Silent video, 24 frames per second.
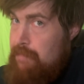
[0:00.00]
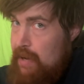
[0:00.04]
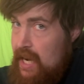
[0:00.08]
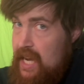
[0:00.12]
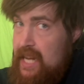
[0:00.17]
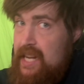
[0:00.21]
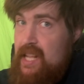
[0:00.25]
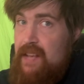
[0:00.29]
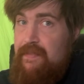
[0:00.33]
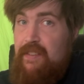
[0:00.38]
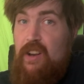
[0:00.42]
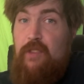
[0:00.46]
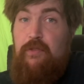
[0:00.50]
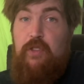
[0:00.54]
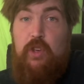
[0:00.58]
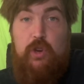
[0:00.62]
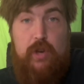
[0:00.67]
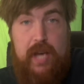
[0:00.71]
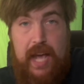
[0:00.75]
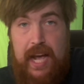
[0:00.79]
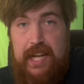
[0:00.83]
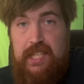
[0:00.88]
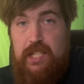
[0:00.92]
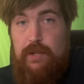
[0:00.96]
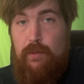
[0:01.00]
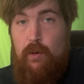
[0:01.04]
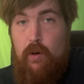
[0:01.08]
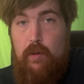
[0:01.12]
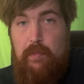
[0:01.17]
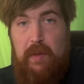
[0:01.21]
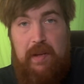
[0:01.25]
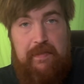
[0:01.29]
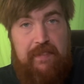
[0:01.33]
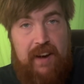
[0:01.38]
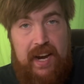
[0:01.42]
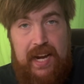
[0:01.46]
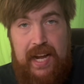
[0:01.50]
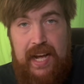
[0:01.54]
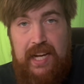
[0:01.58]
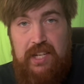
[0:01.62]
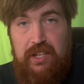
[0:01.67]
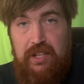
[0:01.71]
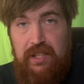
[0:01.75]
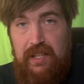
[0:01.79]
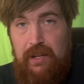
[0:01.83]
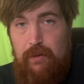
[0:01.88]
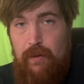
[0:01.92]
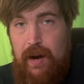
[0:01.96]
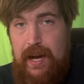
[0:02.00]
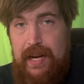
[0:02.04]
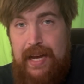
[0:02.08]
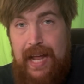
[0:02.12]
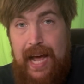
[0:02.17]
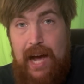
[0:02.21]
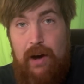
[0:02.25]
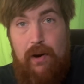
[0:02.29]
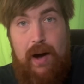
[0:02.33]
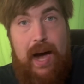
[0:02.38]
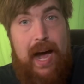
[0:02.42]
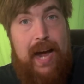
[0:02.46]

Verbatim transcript: But even if you can't support me financially right now,